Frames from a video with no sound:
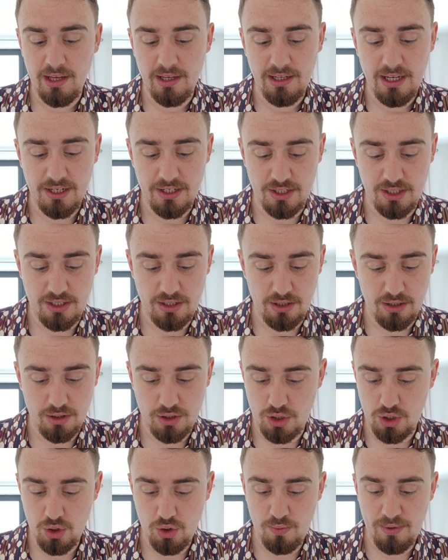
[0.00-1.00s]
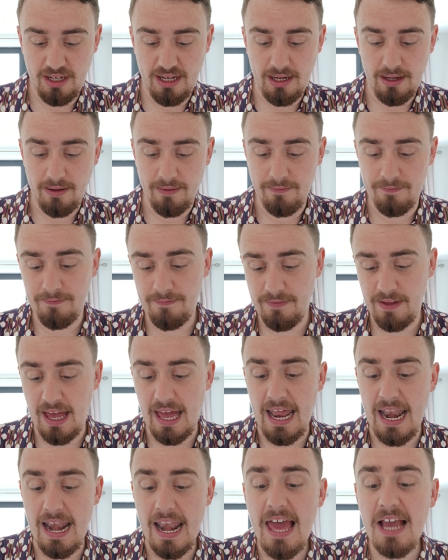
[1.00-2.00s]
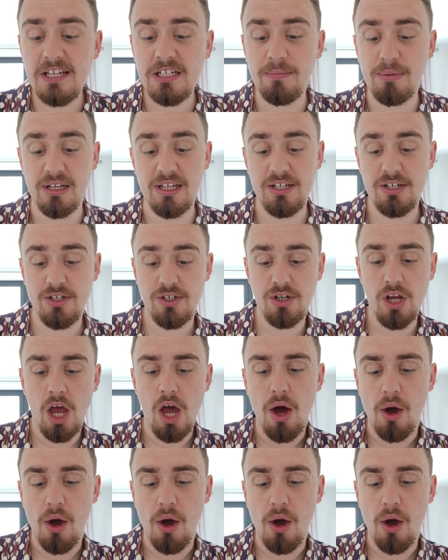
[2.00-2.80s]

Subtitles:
Yes, so we have Alexa Bliss,